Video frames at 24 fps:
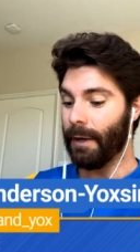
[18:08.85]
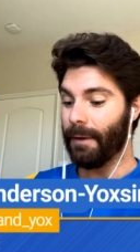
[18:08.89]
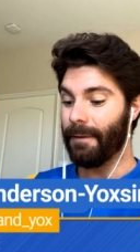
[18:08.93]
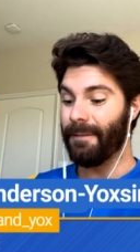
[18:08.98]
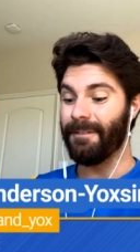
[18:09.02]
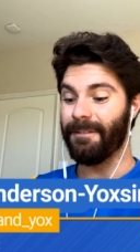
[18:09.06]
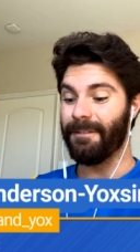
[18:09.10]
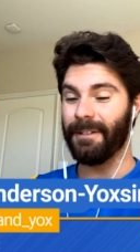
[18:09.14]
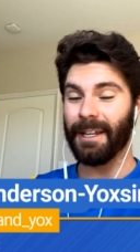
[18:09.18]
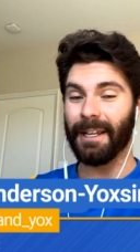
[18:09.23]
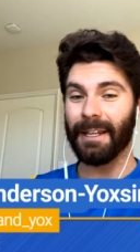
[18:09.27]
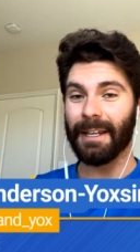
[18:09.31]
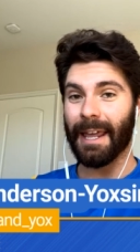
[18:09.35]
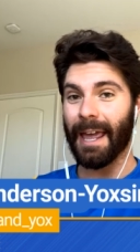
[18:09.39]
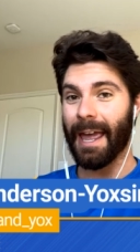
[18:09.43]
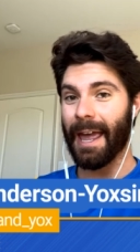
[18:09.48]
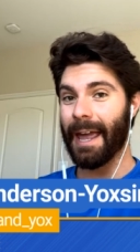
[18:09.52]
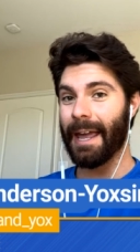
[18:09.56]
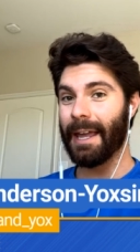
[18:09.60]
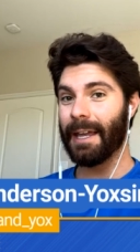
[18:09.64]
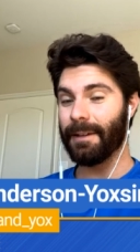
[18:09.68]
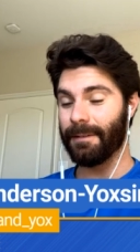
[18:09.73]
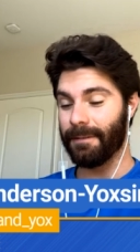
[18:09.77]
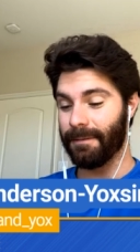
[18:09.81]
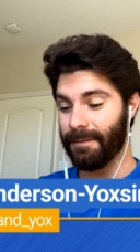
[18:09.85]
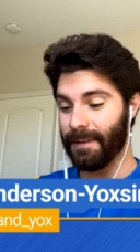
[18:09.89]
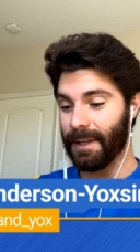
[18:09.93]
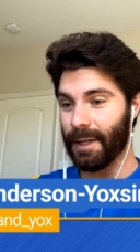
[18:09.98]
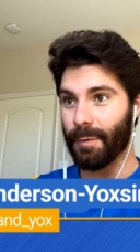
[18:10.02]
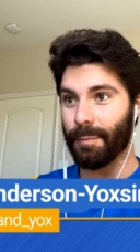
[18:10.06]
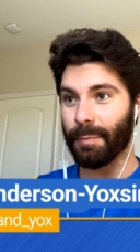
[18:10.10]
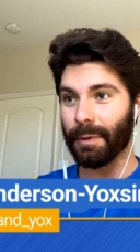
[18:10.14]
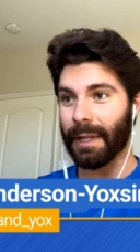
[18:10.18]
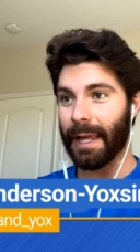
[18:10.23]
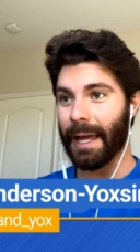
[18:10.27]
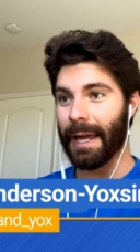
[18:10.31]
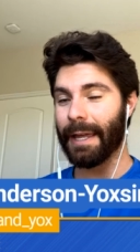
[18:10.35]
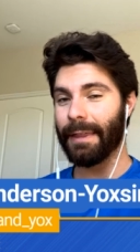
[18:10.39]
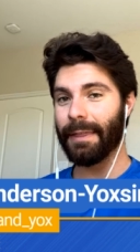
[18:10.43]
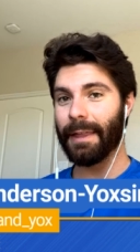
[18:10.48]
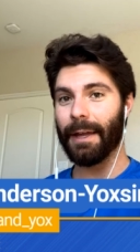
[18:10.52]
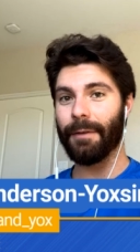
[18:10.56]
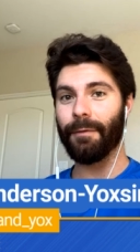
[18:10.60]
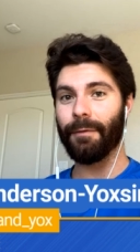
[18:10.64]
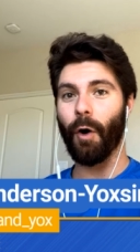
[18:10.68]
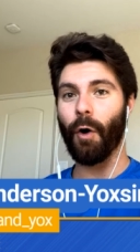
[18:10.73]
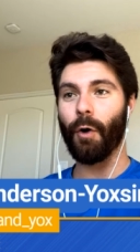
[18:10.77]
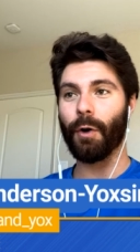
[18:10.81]
Vide, Fibleuil,
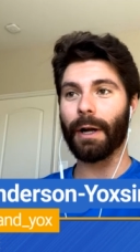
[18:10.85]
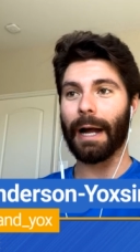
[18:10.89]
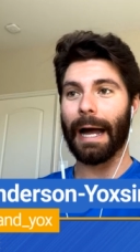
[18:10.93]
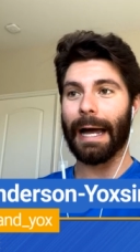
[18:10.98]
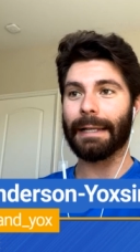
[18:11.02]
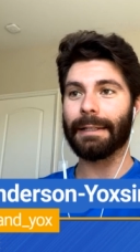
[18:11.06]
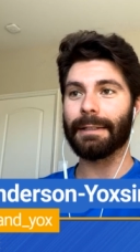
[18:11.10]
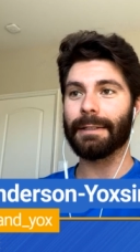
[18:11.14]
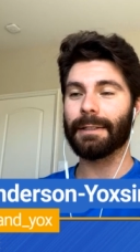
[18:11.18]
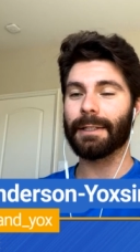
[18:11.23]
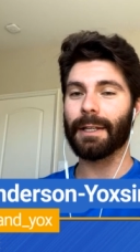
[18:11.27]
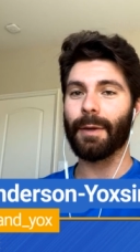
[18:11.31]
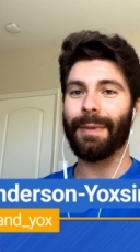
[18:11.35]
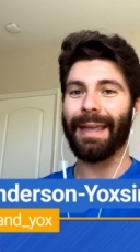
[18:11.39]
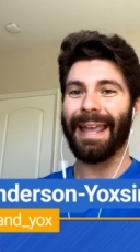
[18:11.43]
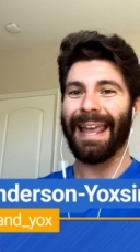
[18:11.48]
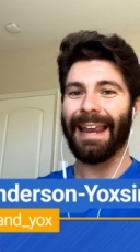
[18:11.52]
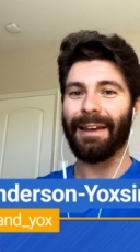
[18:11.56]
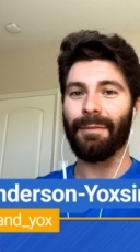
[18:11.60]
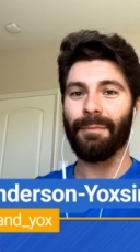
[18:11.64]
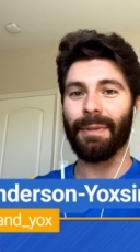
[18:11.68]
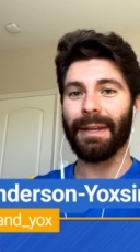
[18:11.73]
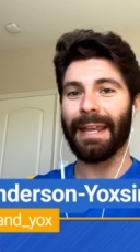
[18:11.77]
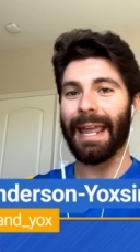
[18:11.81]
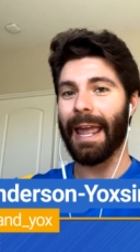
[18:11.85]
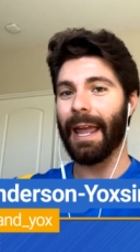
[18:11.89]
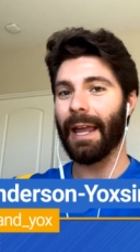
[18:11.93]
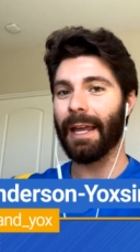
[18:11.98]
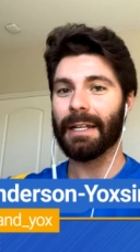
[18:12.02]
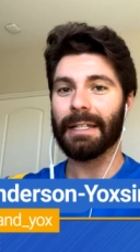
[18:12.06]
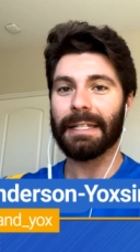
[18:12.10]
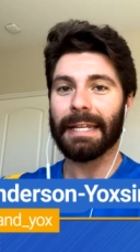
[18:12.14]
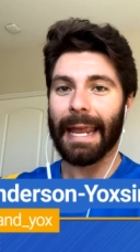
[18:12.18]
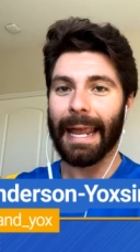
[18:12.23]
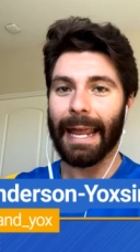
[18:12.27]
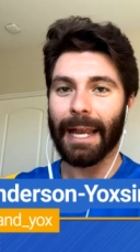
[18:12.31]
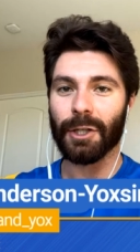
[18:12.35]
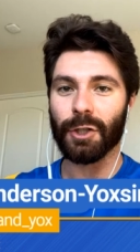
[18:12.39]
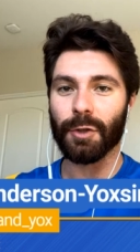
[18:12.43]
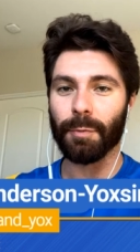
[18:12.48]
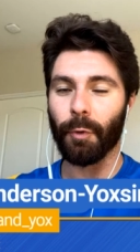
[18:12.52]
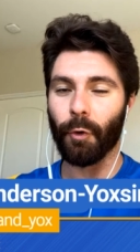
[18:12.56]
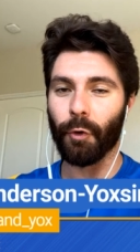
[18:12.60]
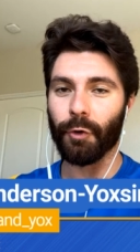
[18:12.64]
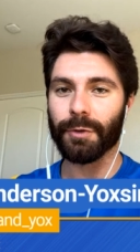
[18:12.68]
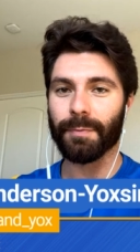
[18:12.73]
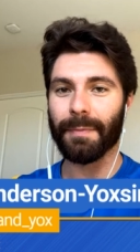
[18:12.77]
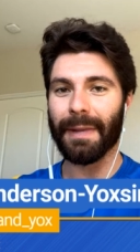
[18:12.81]
they've all gotten some NBA
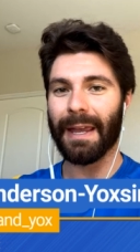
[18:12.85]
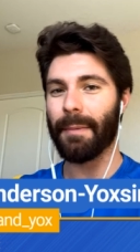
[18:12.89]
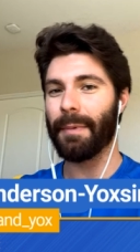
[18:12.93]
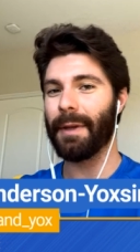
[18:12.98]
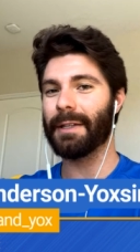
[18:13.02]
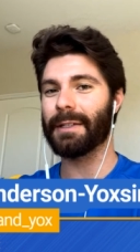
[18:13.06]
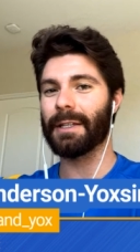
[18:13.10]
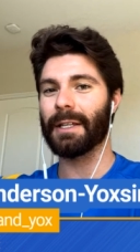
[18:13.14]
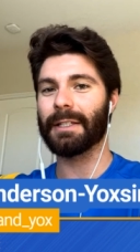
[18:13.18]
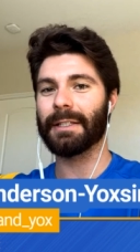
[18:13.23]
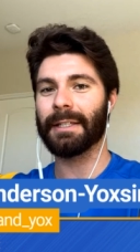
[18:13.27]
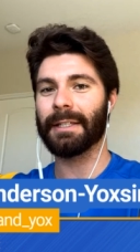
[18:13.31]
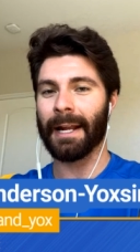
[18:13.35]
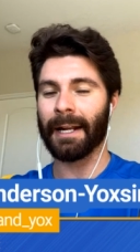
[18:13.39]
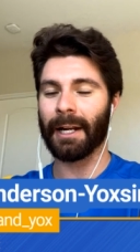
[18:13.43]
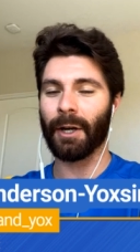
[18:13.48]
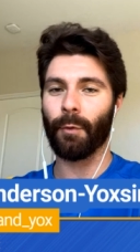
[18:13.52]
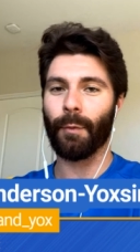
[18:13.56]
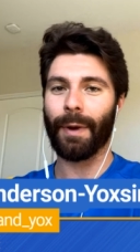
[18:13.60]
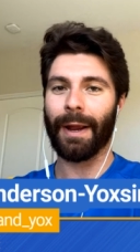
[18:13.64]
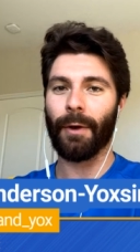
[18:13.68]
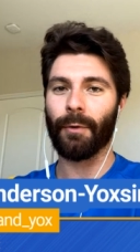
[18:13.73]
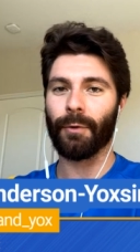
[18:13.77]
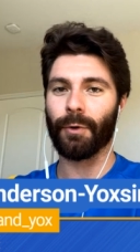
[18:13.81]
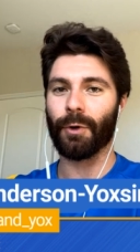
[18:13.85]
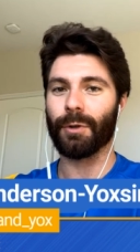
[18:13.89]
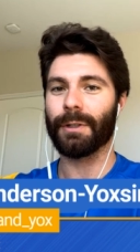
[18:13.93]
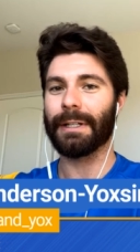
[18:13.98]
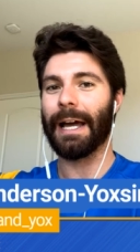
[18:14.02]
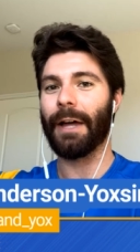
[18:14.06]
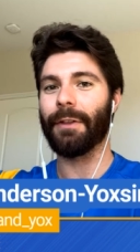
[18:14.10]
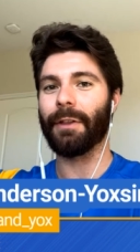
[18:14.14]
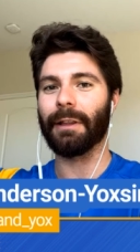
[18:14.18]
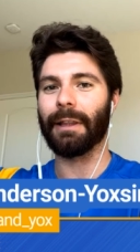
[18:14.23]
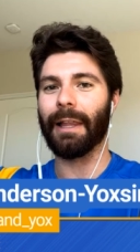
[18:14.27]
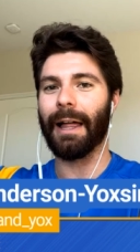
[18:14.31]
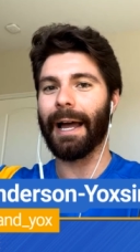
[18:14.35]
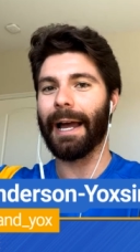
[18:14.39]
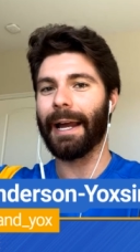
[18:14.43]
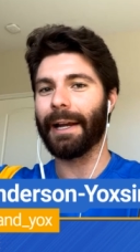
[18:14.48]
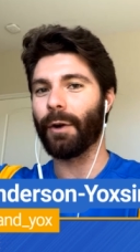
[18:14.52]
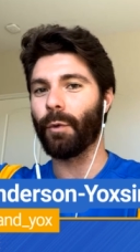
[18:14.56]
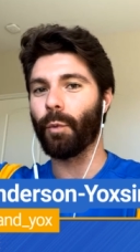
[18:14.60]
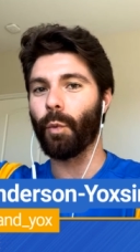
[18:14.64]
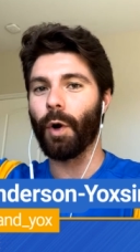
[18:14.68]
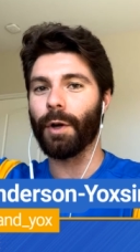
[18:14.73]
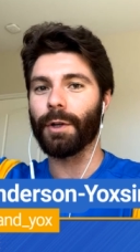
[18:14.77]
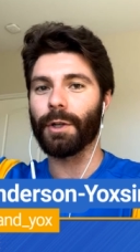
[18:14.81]
intangibles, maybe as a second rounder down the line
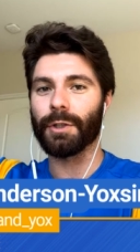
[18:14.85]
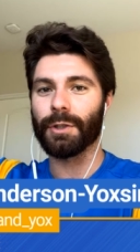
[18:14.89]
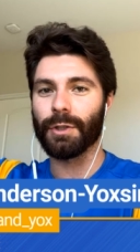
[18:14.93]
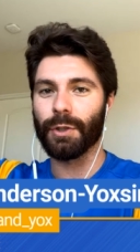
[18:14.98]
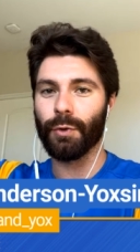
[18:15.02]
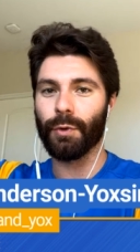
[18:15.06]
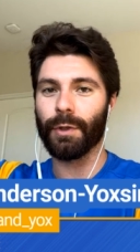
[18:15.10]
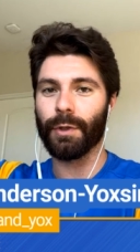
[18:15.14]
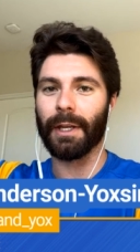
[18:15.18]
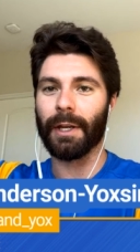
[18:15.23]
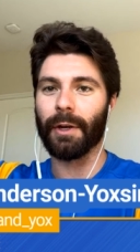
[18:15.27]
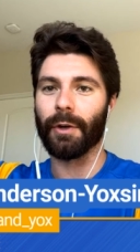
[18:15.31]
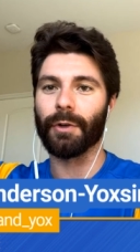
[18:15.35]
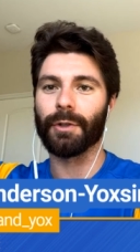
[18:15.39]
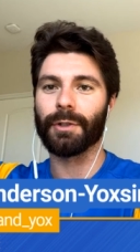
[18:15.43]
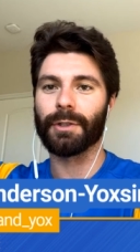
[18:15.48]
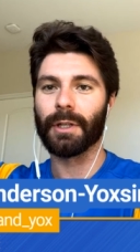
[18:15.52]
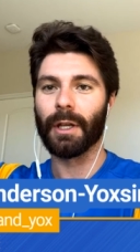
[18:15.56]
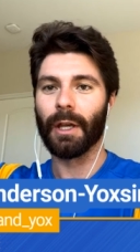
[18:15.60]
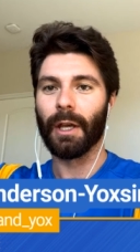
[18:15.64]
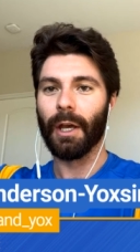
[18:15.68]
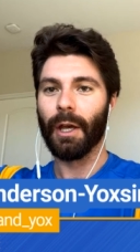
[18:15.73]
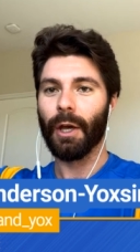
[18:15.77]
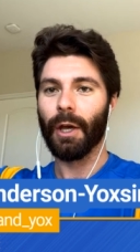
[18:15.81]
in one to two years